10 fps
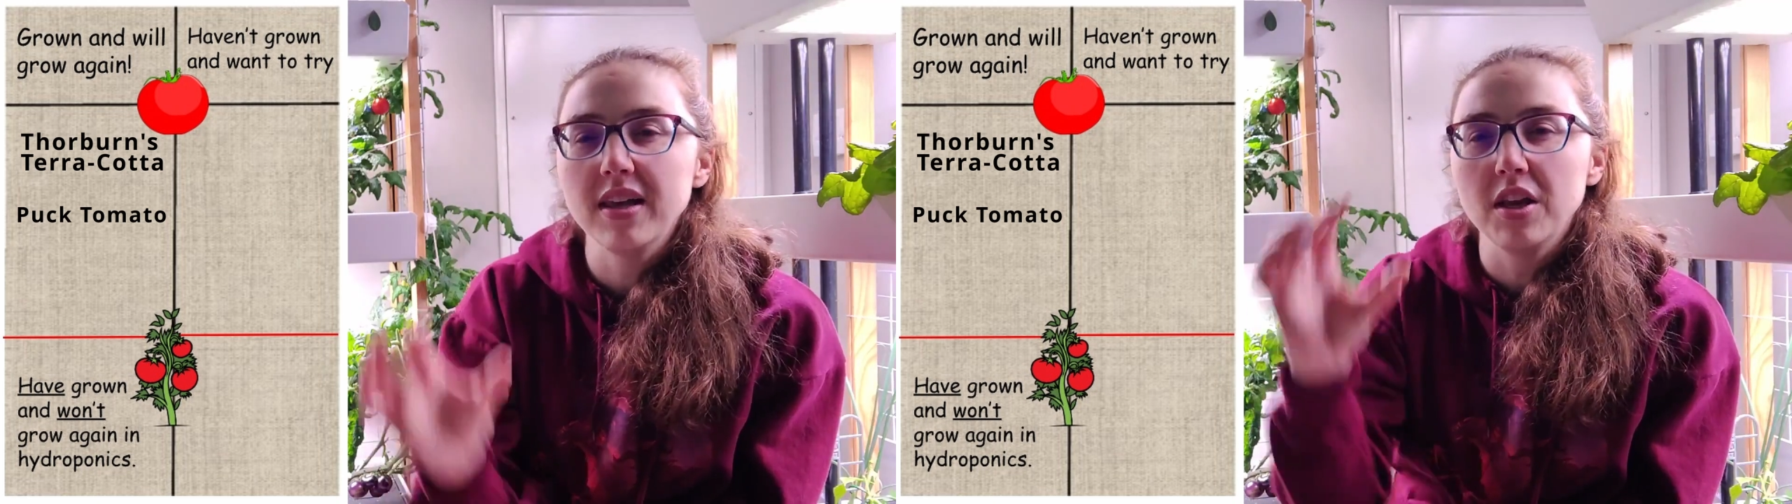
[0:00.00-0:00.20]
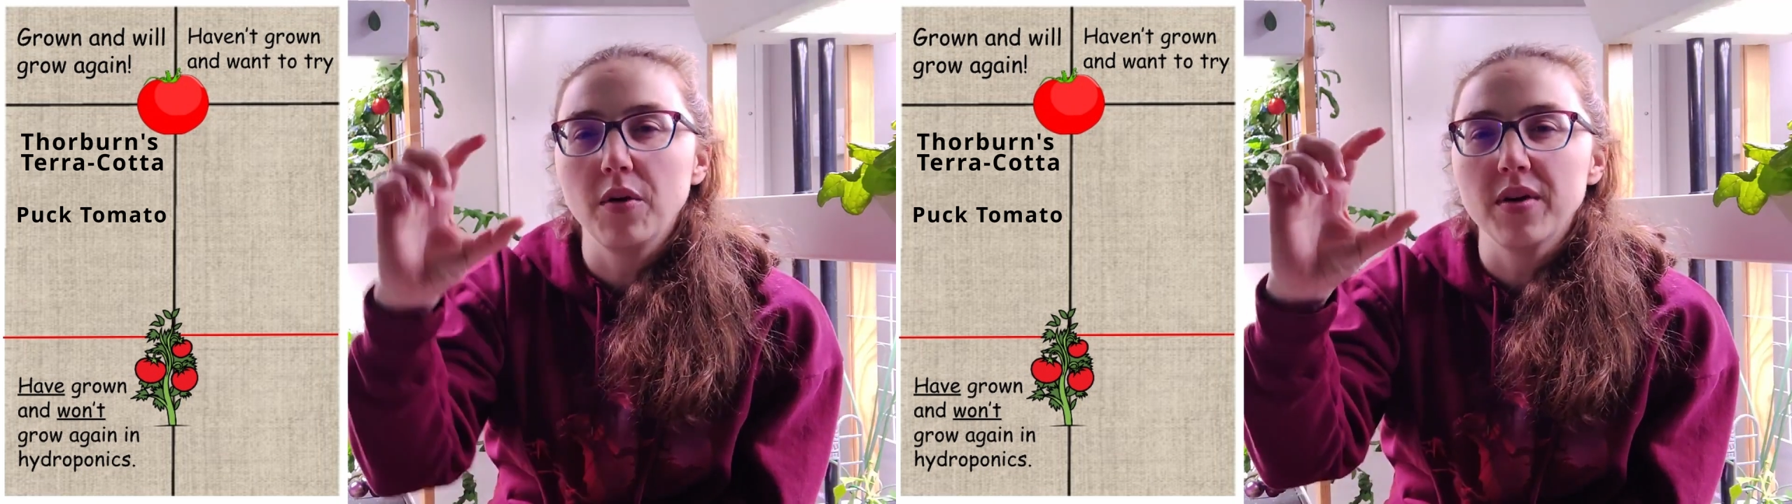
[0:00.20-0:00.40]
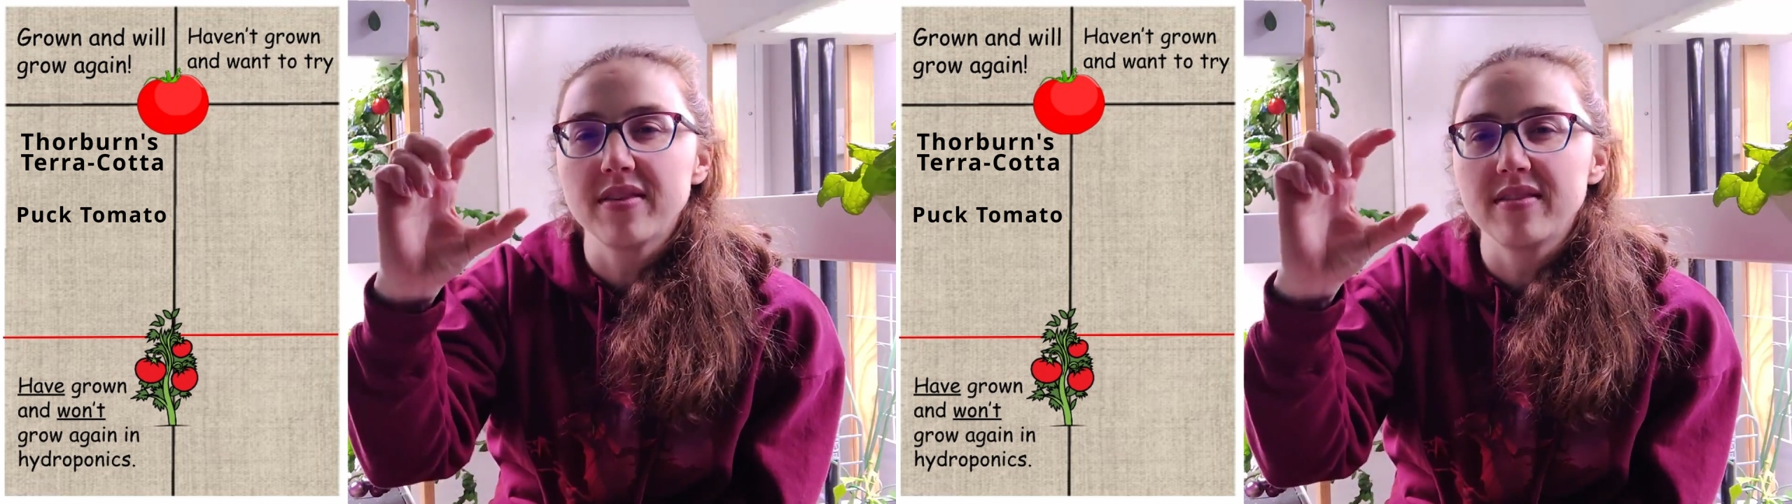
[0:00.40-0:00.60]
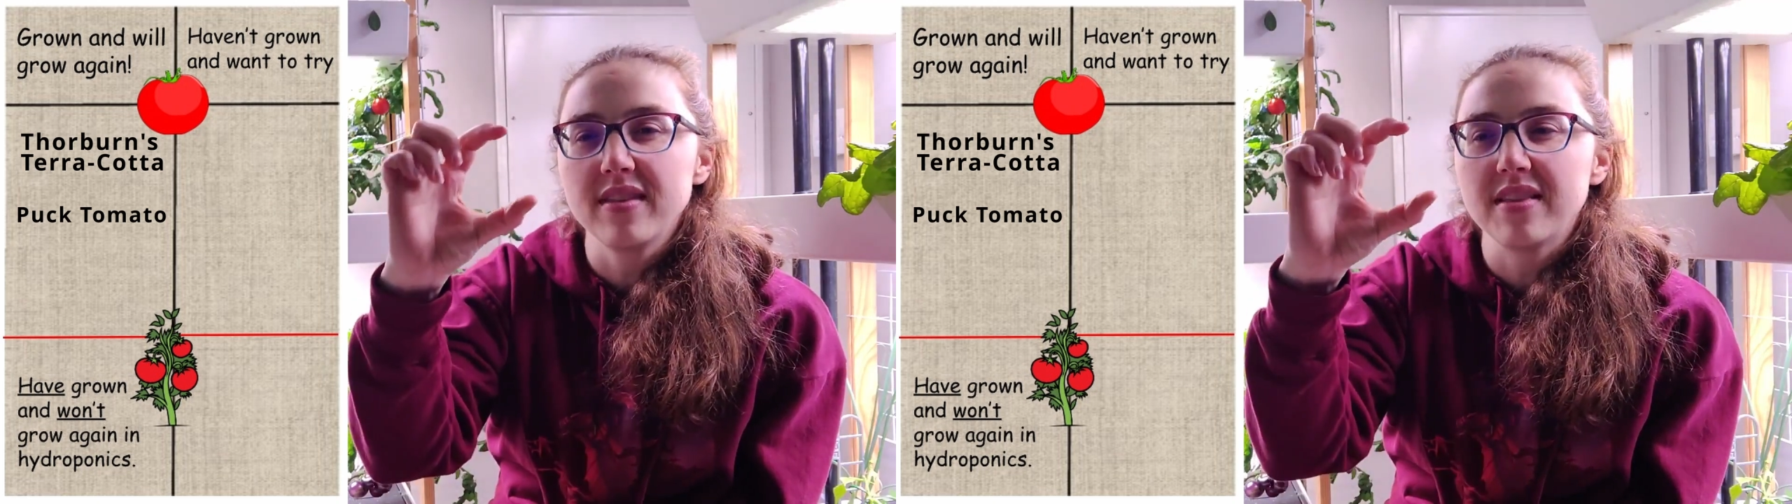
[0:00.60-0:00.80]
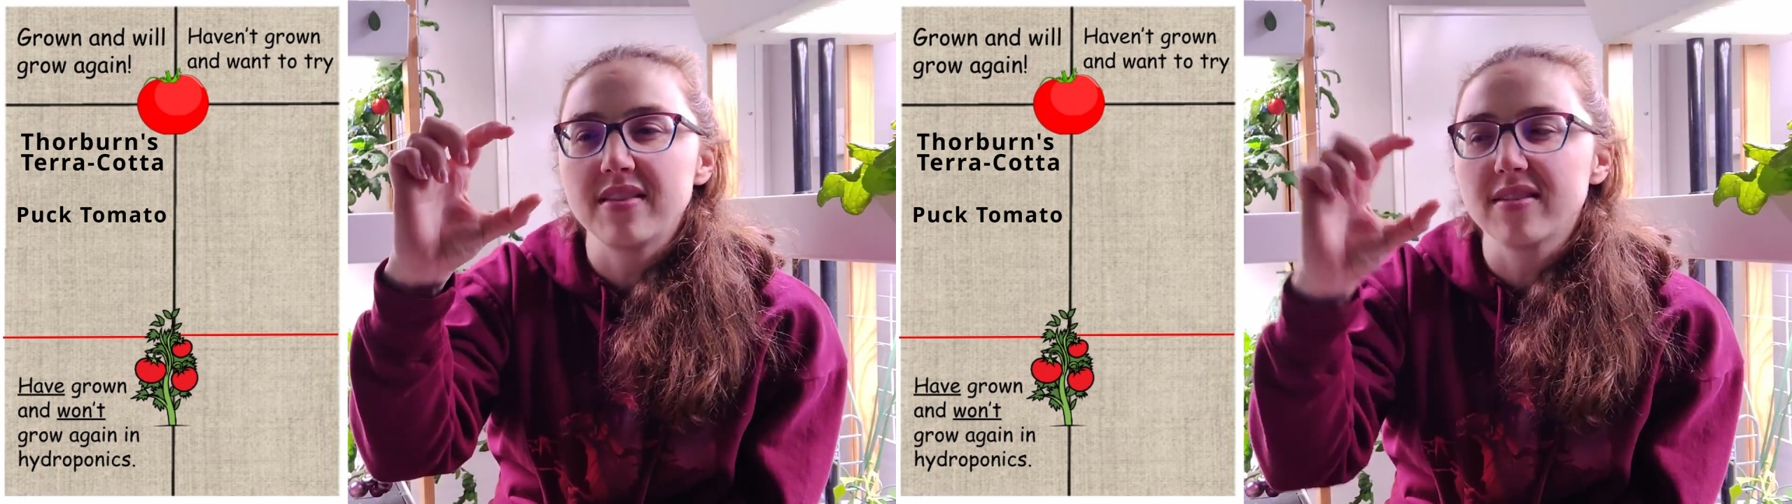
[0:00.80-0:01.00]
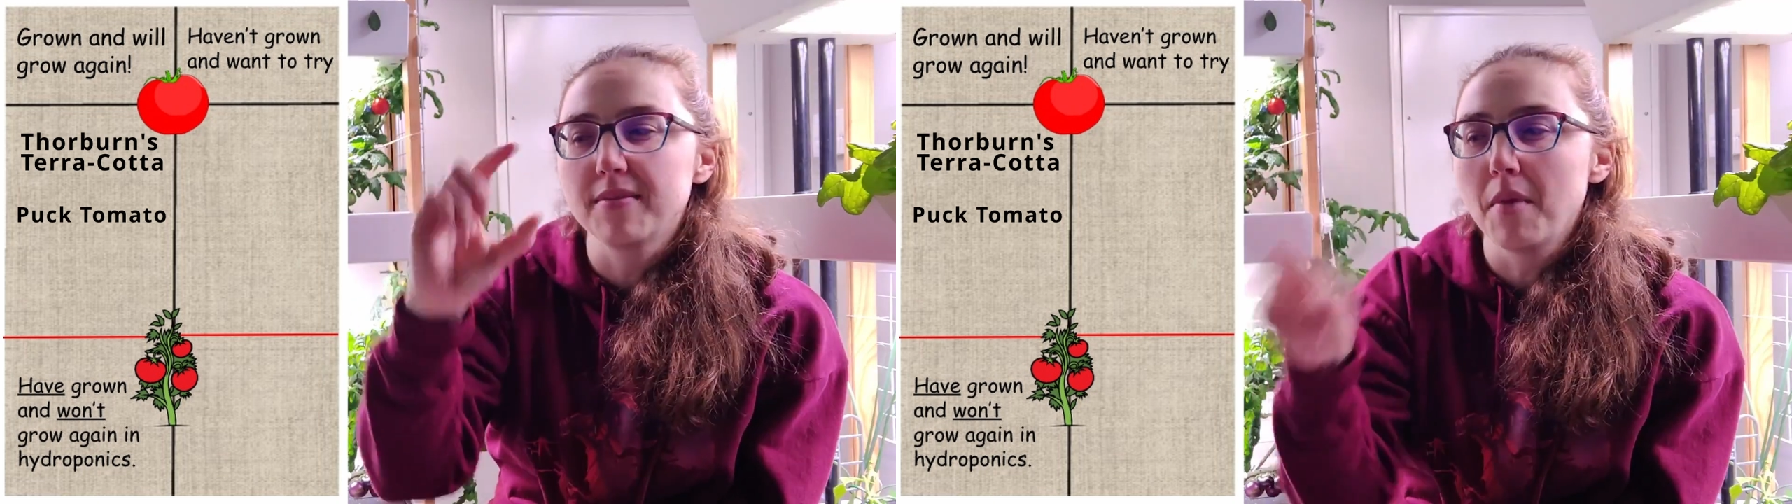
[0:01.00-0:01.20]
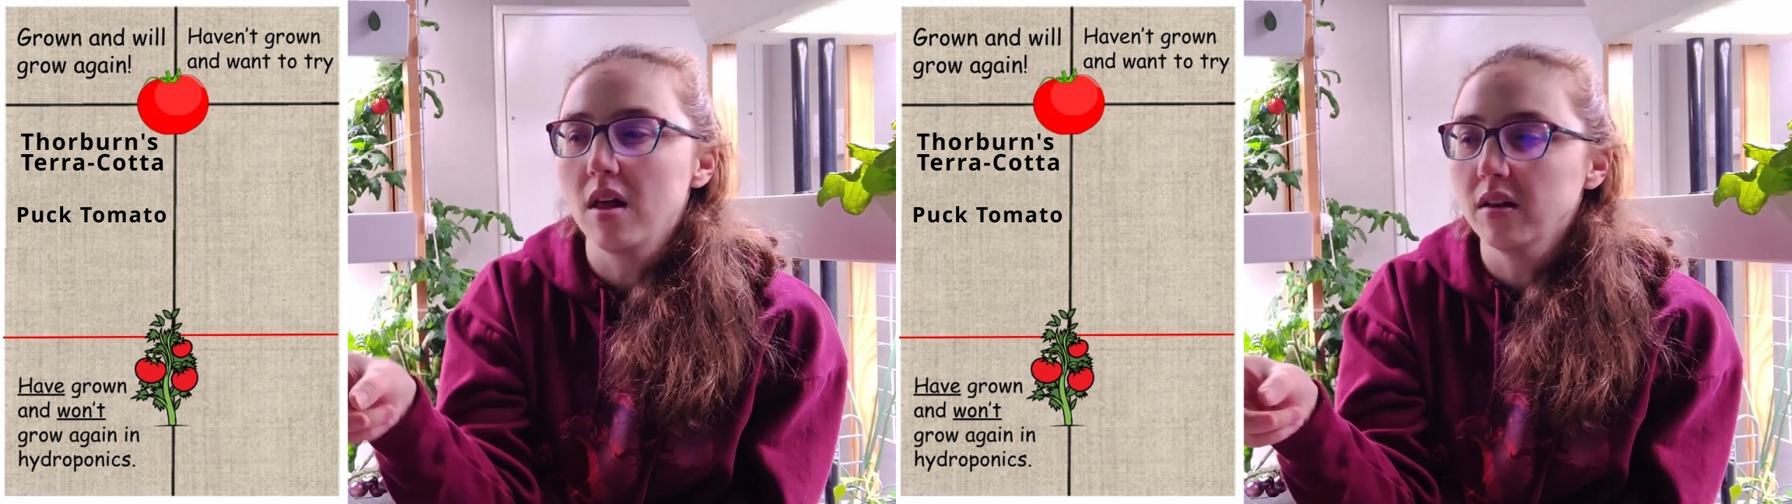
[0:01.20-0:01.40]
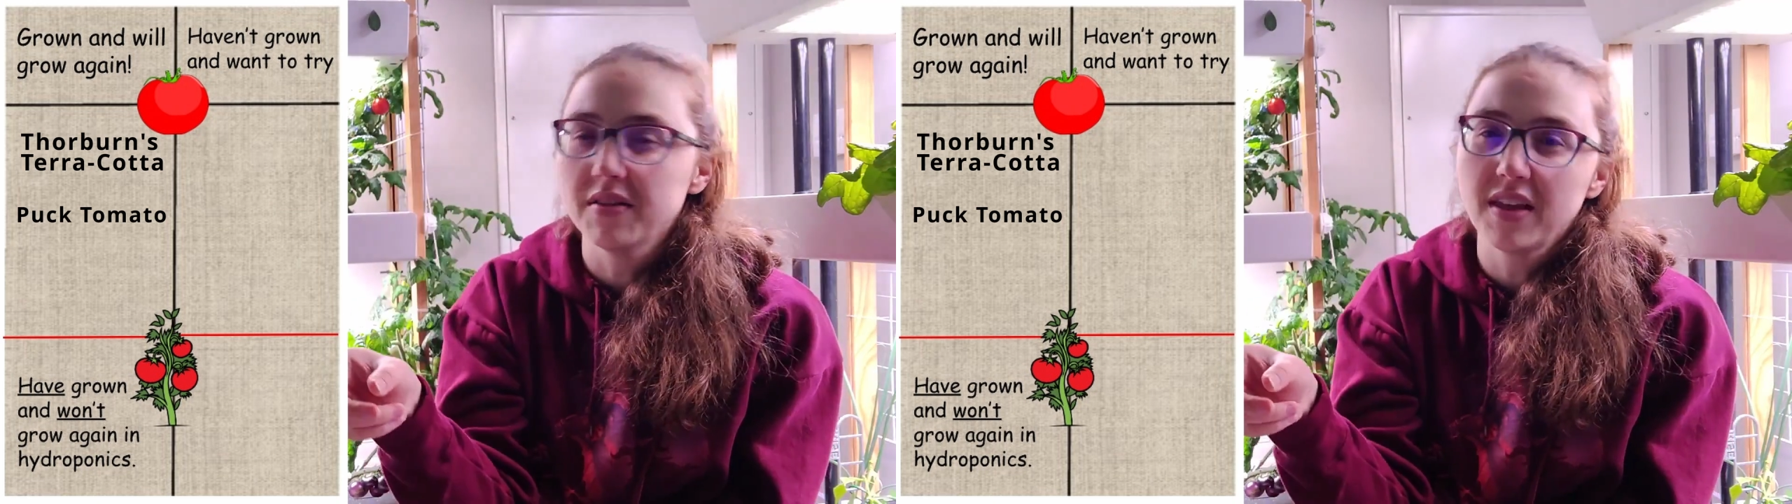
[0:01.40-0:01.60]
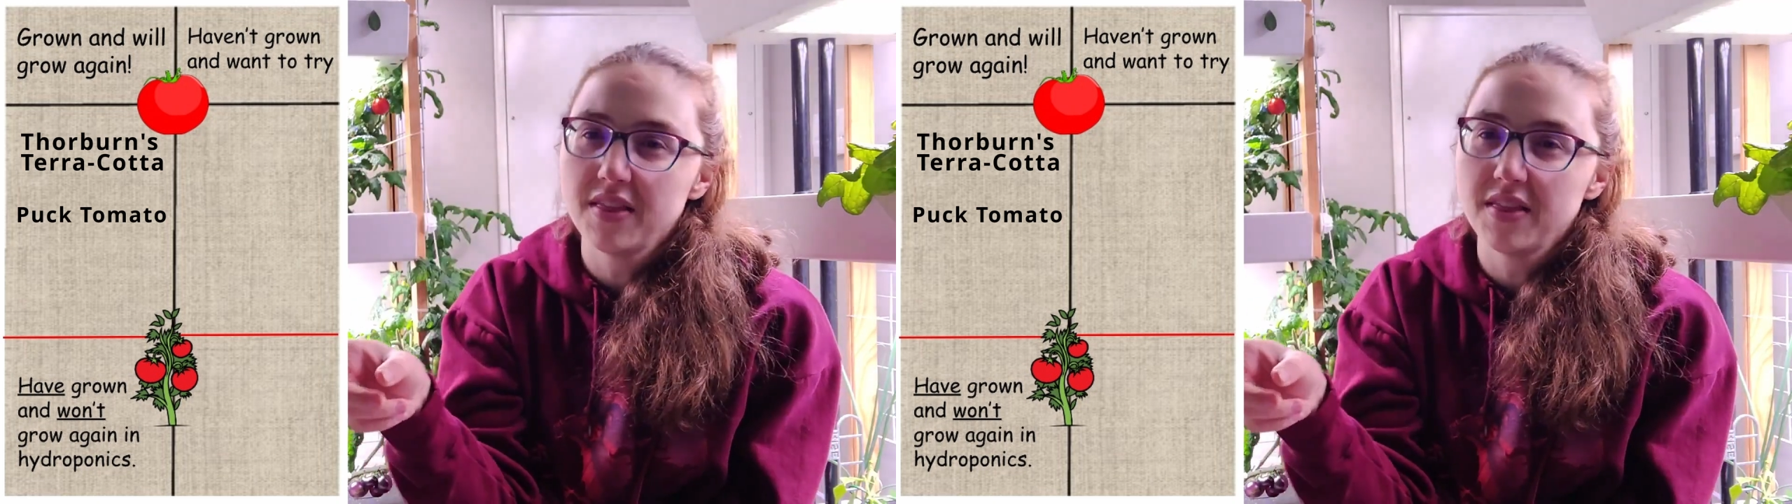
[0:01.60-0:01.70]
You know, it's smaller